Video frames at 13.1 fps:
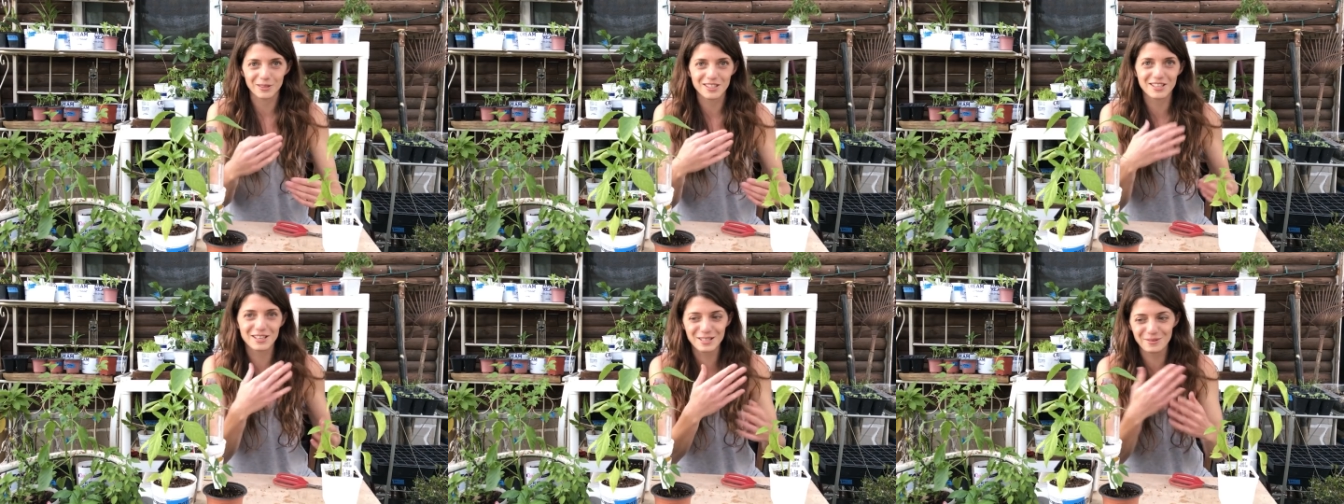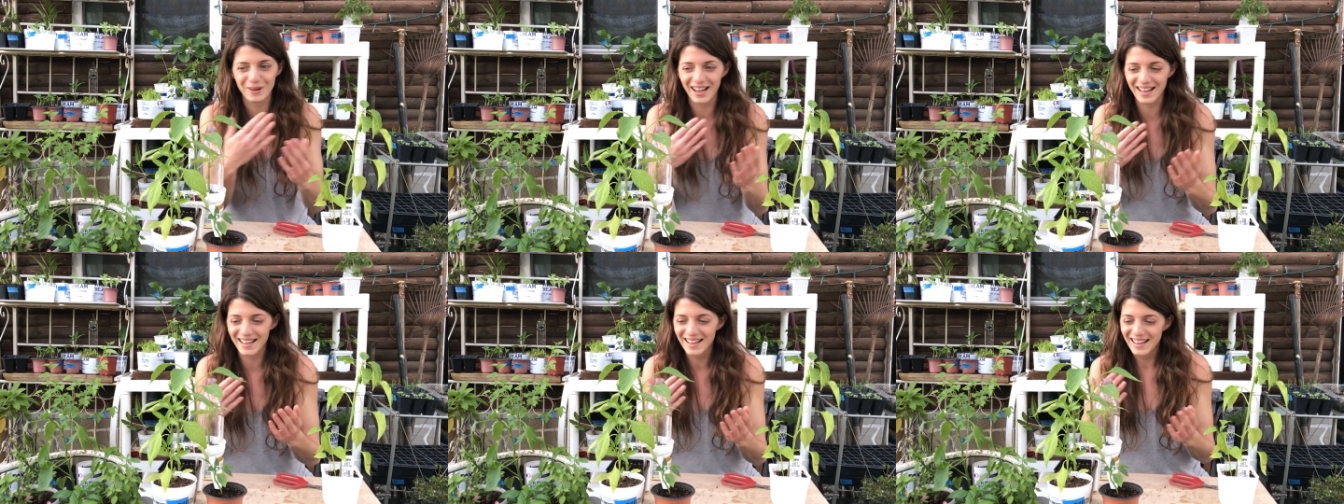which is
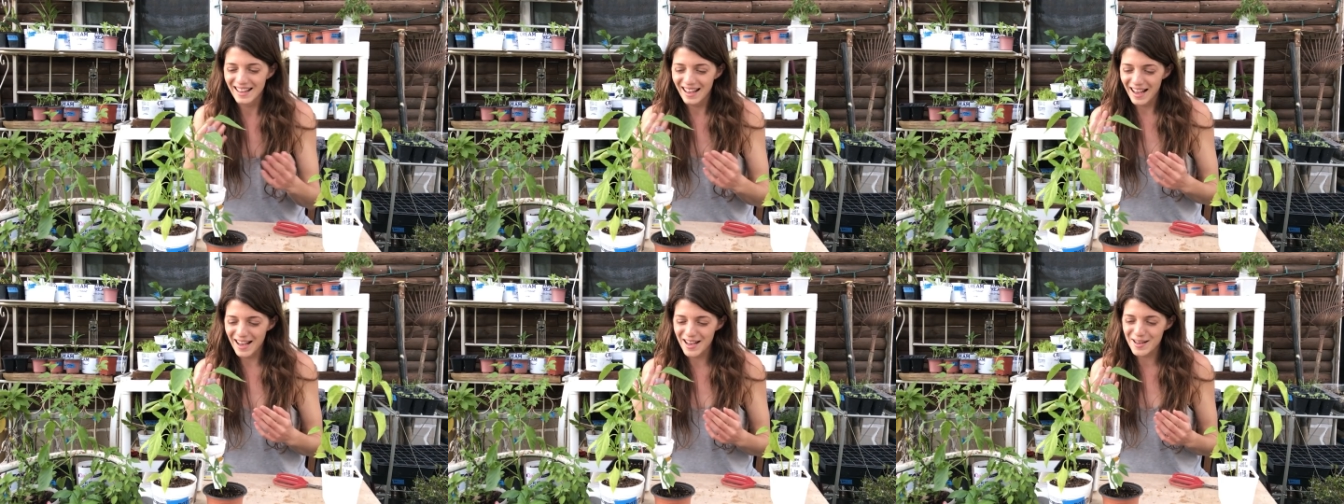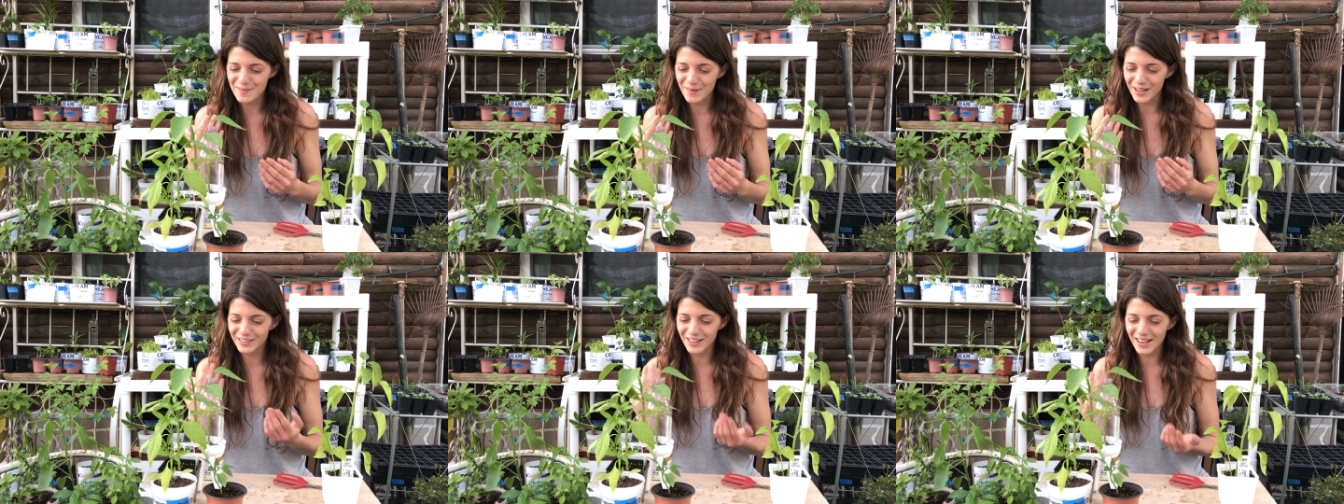why um,
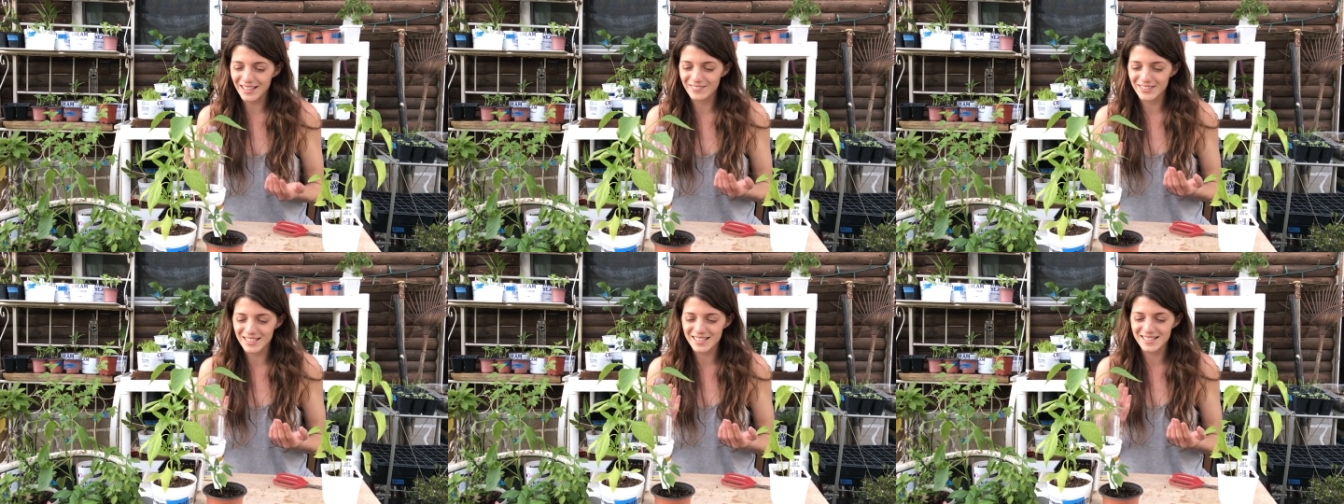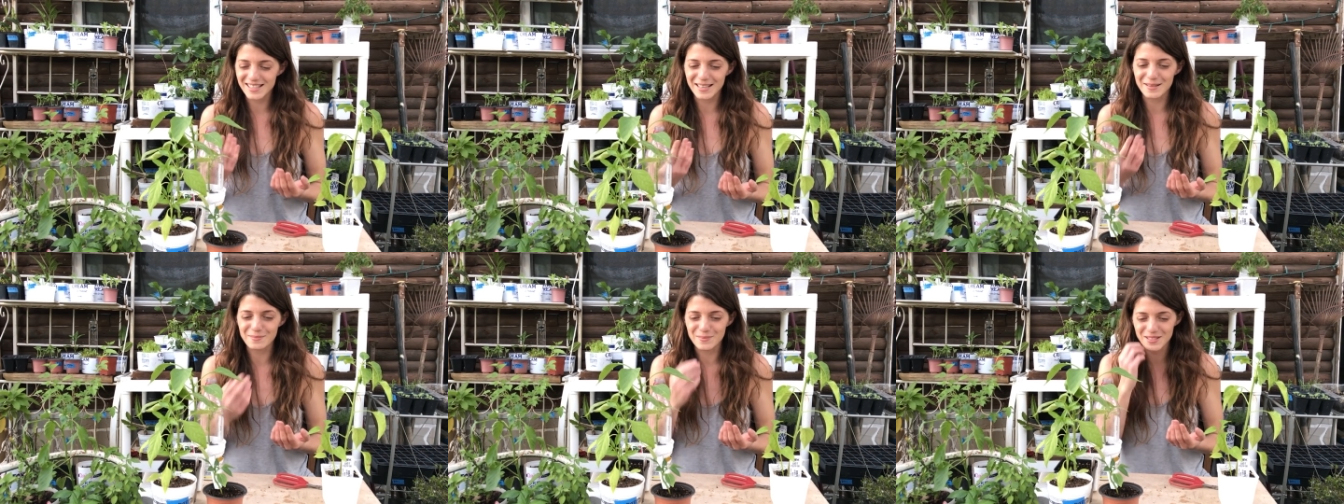a lot of this
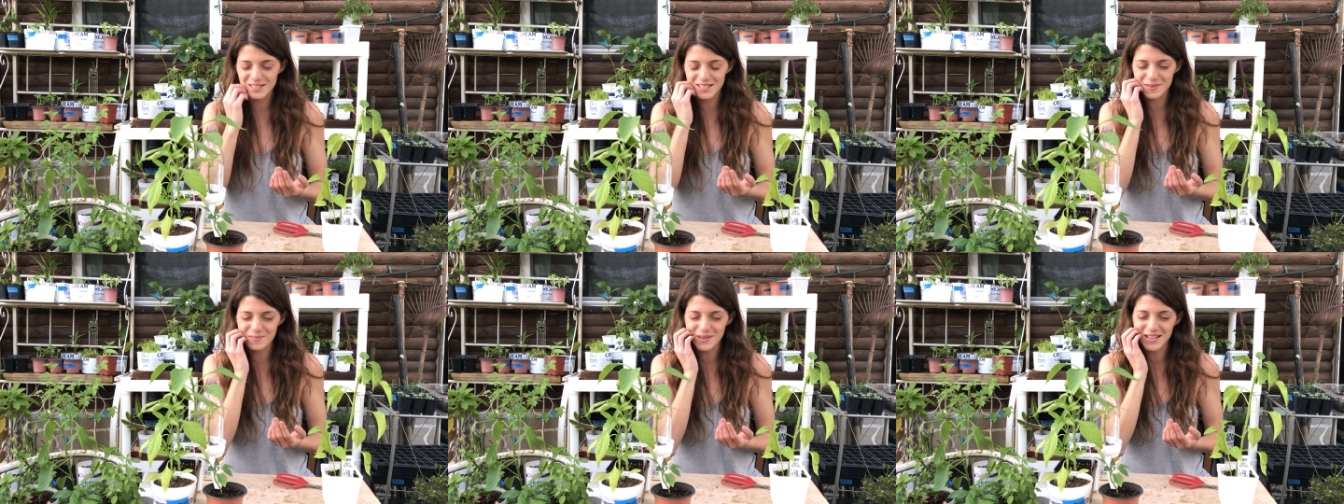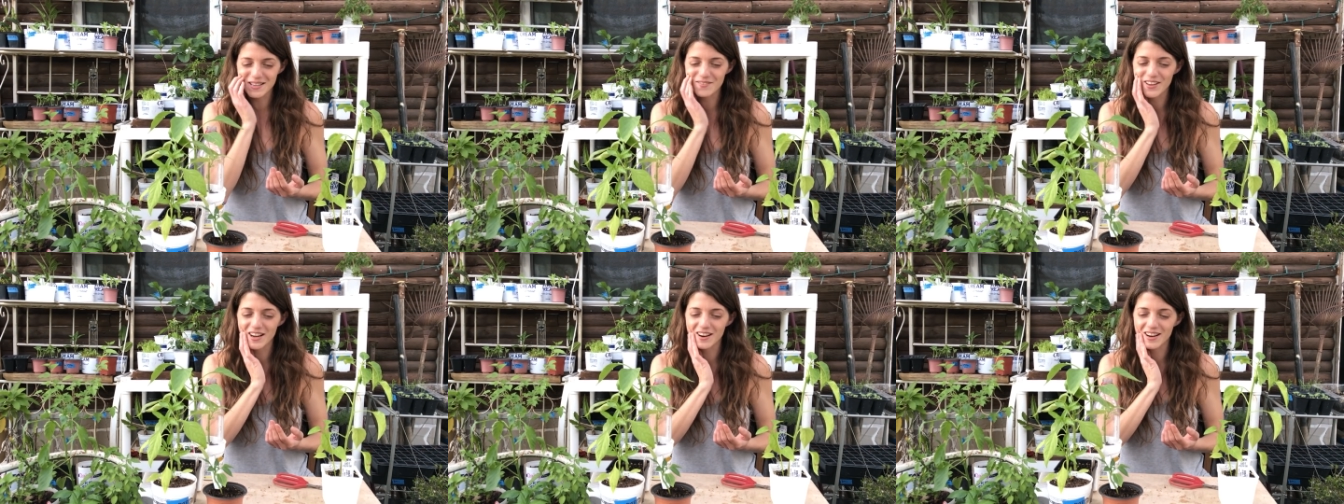seems to be
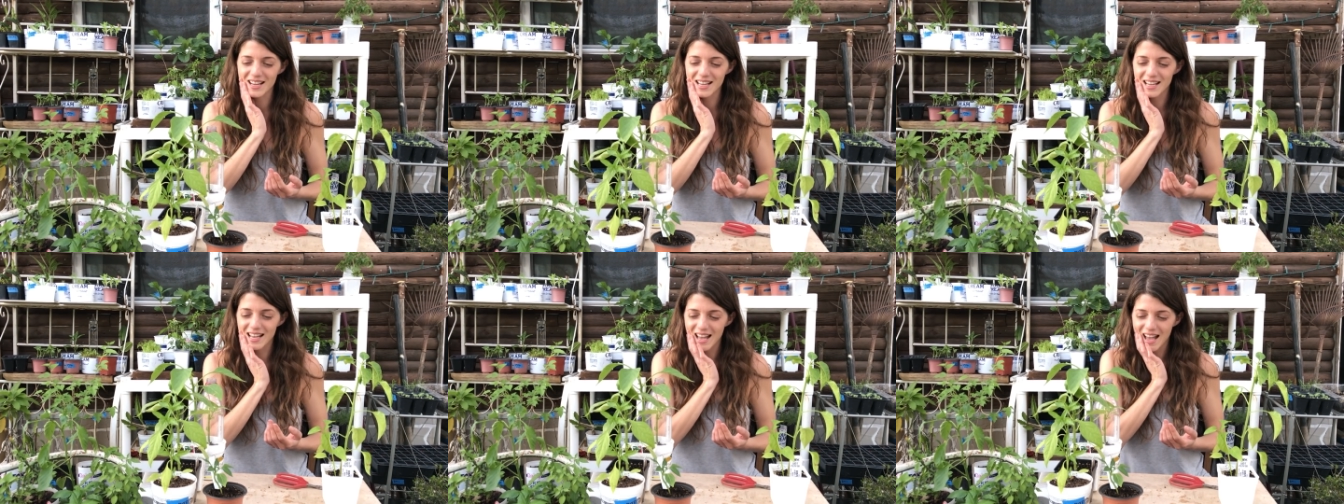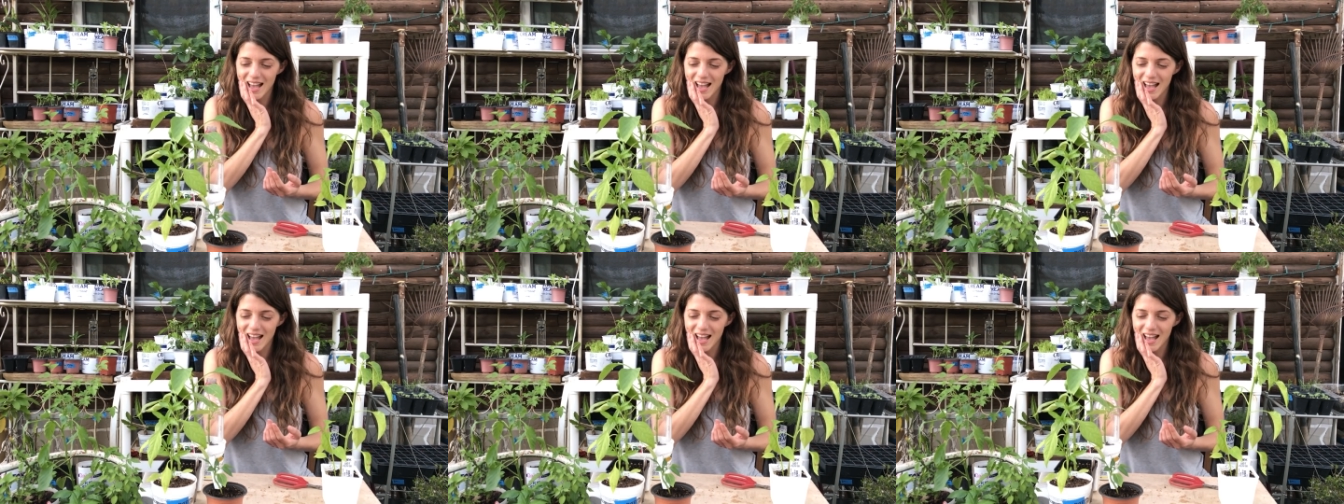very